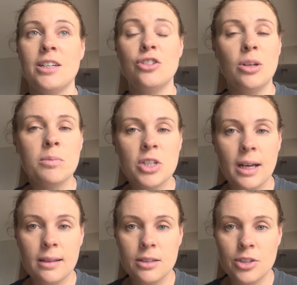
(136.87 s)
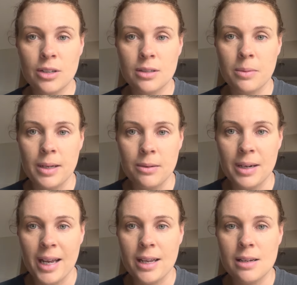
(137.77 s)
gym challenges where you
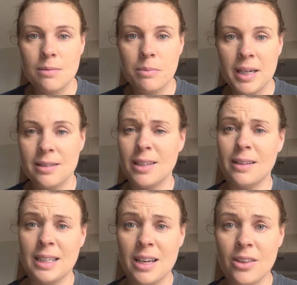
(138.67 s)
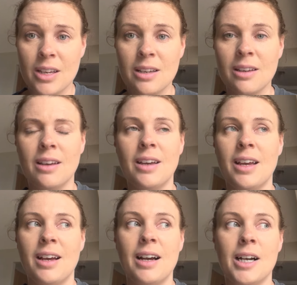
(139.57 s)
would eat basically nothing.
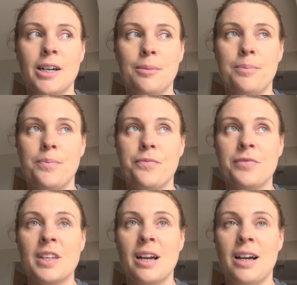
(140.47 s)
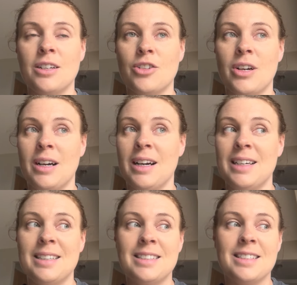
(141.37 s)
I
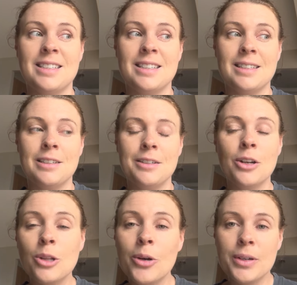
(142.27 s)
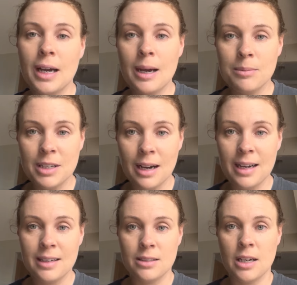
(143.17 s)
tried low carb
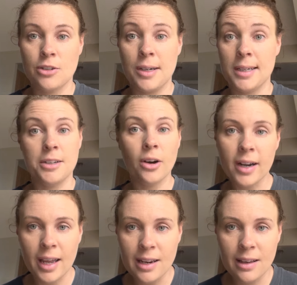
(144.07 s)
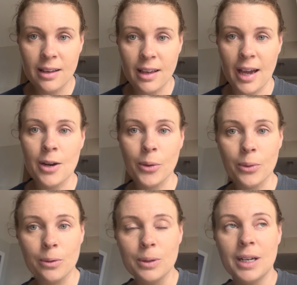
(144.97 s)
diets. I tried not eating at
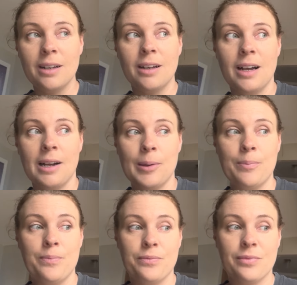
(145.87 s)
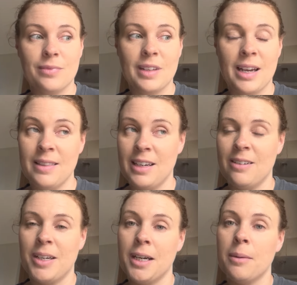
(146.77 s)
all. And then I
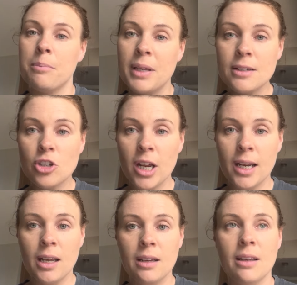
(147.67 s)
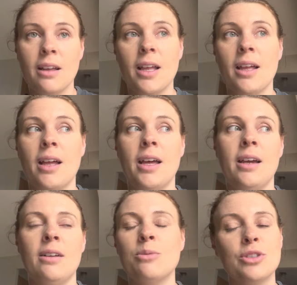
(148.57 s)
would end up binge eating.
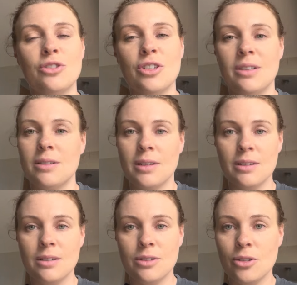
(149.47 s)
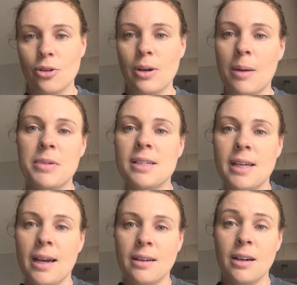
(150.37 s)
And it was just so up and
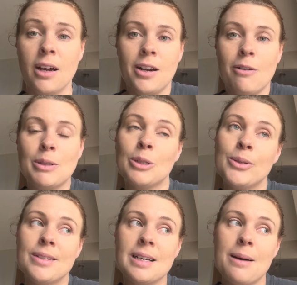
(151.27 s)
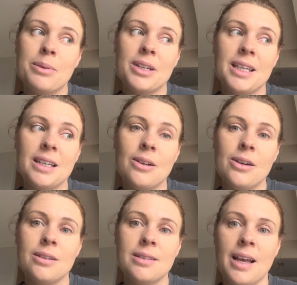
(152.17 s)
down. And I would lose a couple of
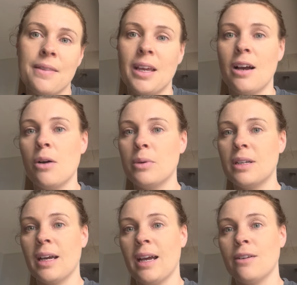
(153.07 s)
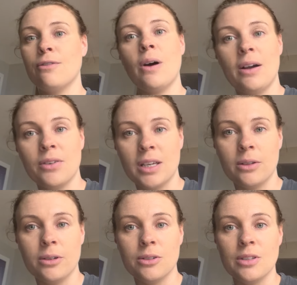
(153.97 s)
kilos and then I would gain 5
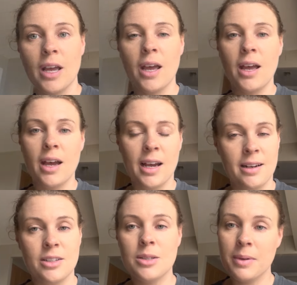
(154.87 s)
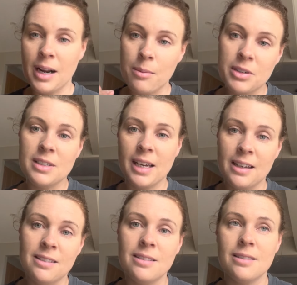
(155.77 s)
kilos. And it just went up and
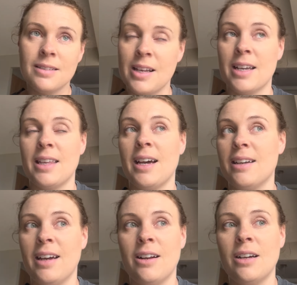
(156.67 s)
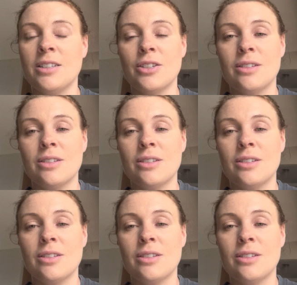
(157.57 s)
down like that. And I'd